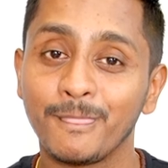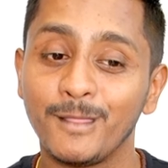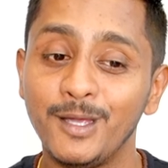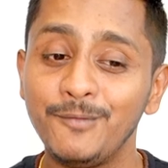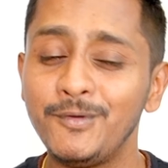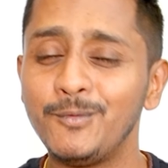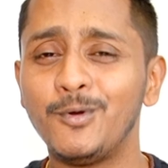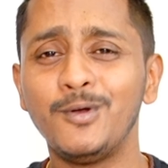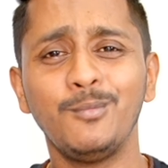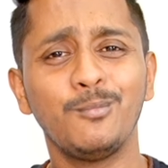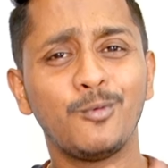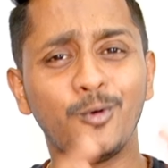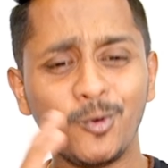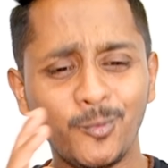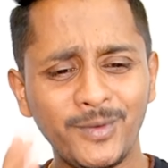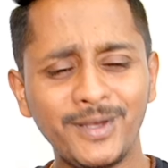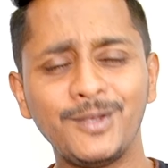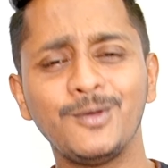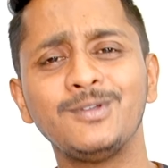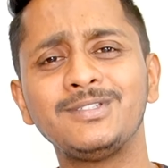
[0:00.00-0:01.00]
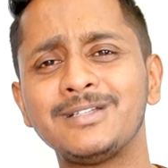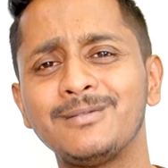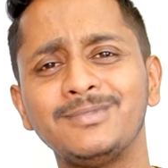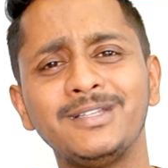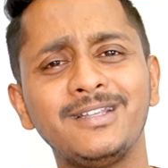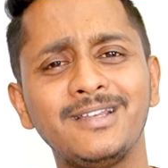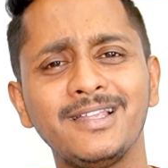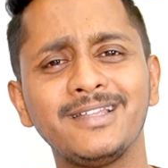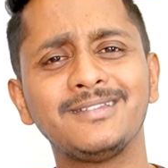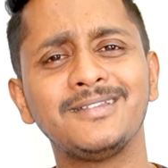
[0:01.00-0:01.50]
If you want more videos,
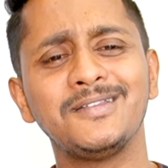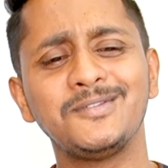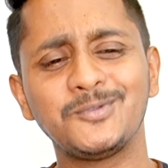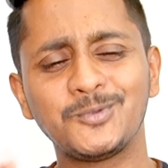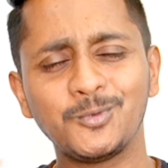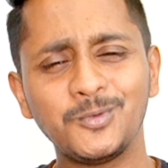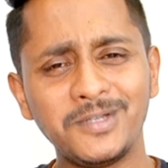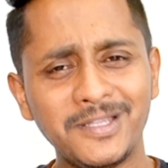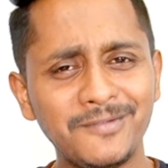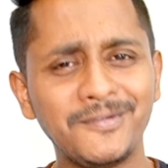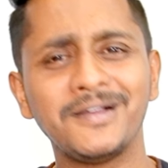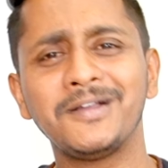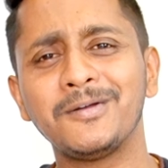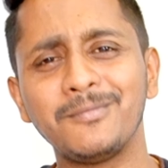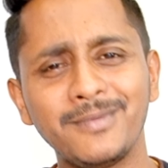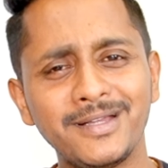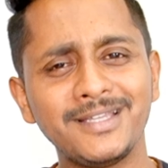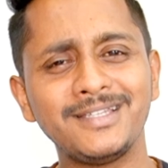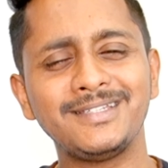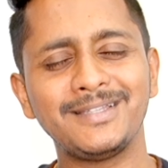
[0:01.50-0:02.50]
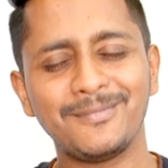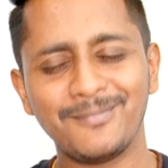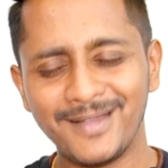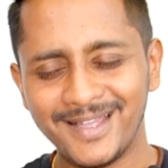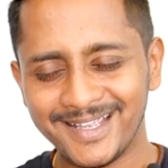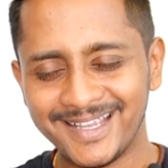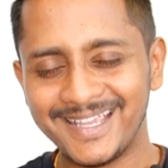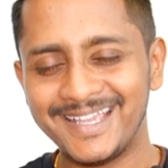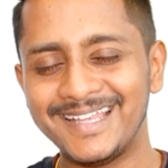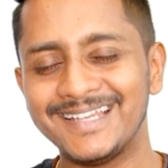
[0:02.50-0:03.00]
something like this, do leave a comment. I'm
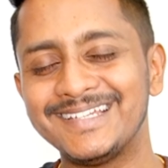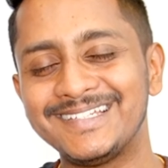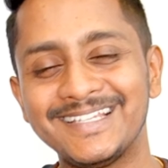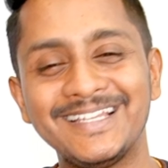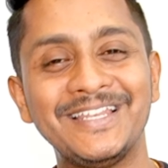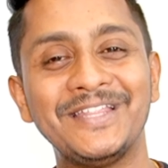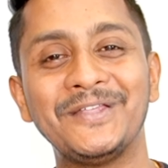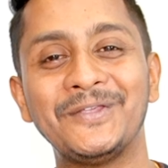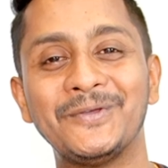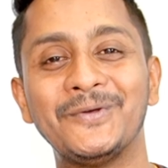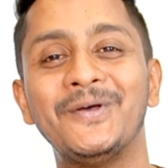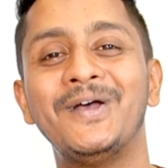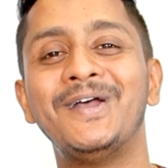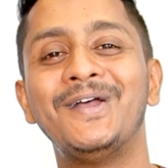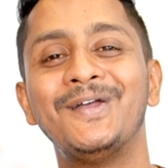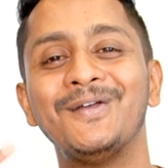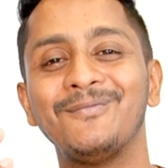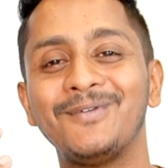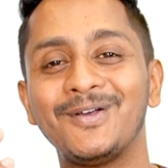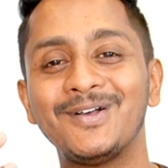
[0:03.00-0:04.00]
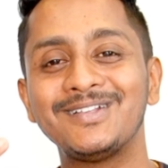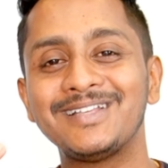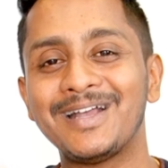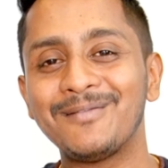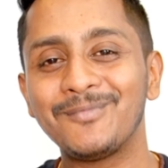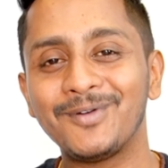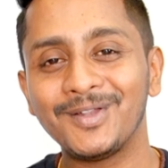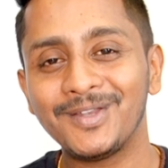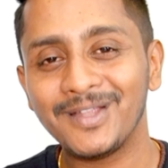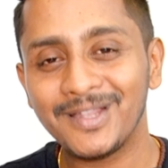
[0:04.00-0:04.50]
again telling you, because
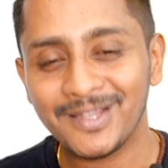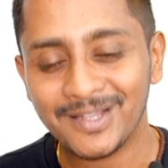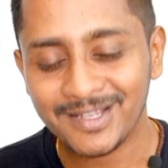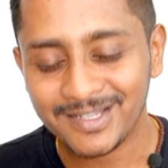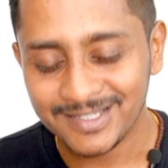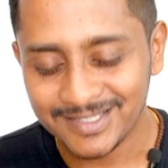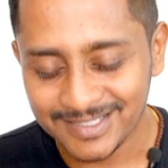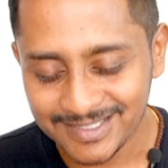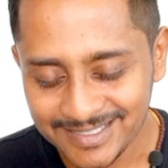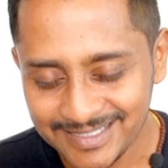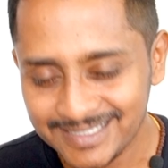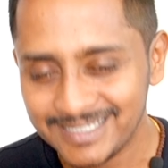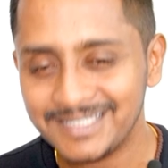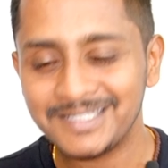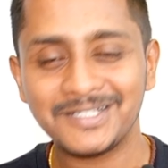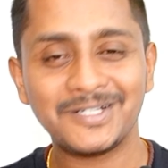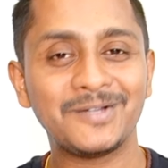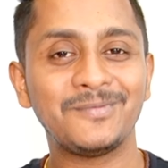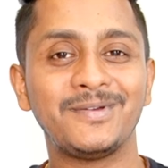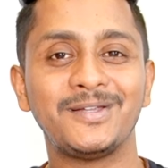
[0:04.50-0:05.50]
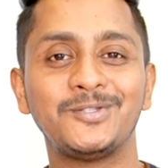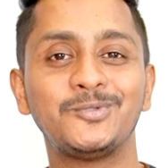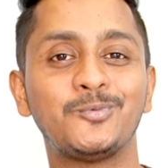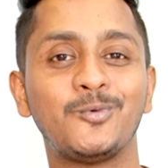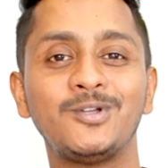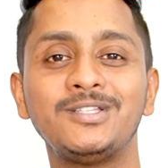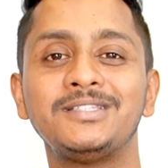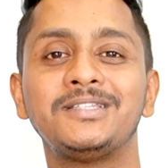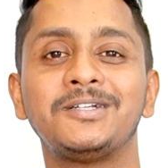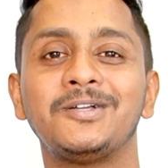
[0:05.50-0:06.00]
I'm going to see the comments,
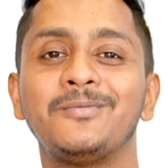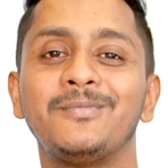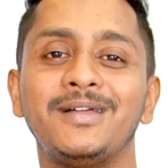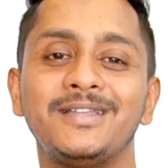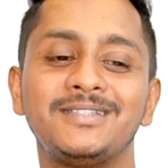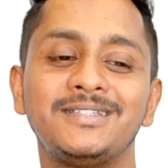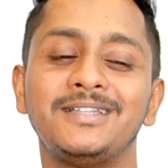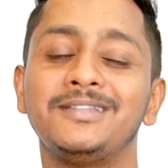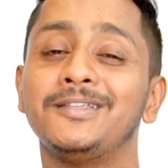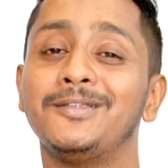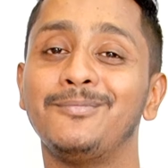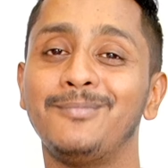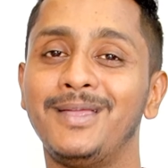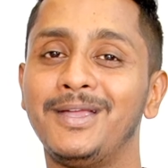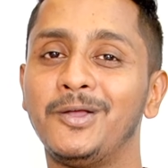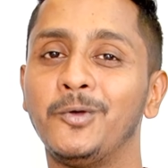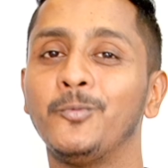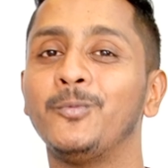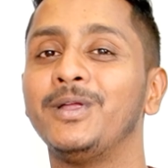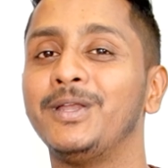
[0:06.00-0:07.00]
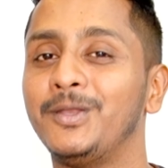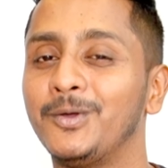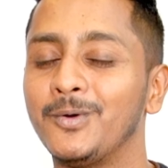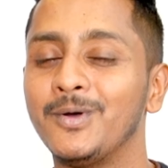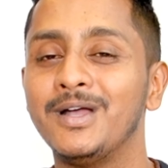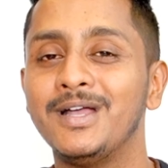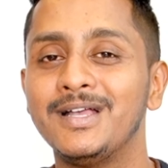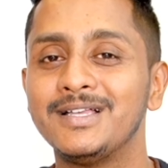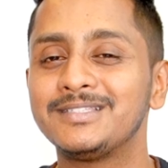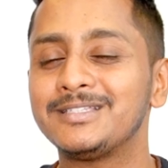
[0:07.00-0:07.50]
watch the comments, and then make a video
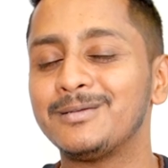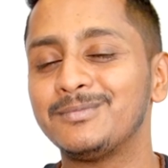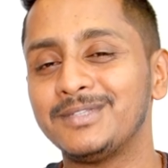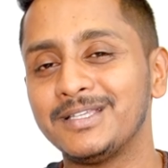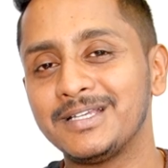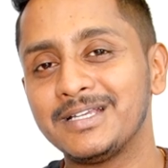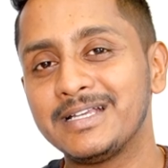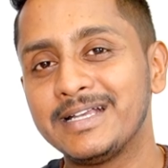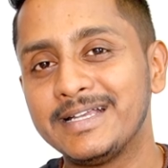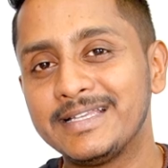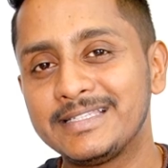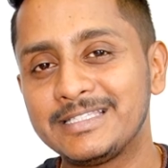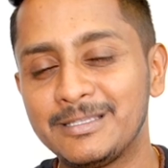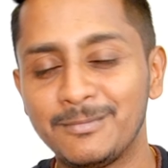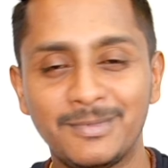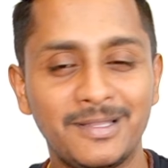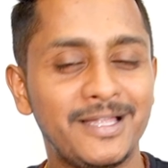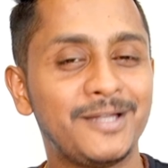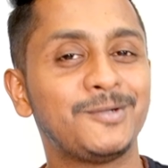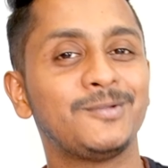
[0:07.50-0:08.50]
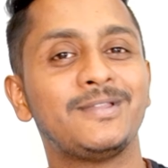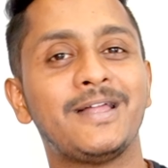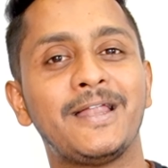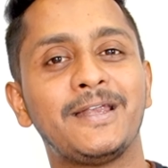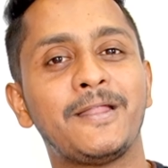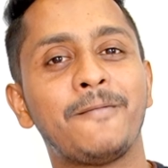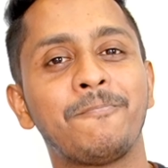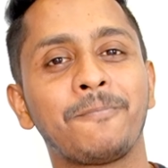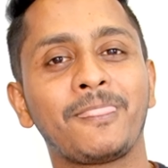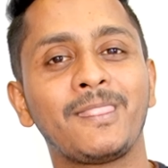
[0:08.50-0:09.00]
something similar to that.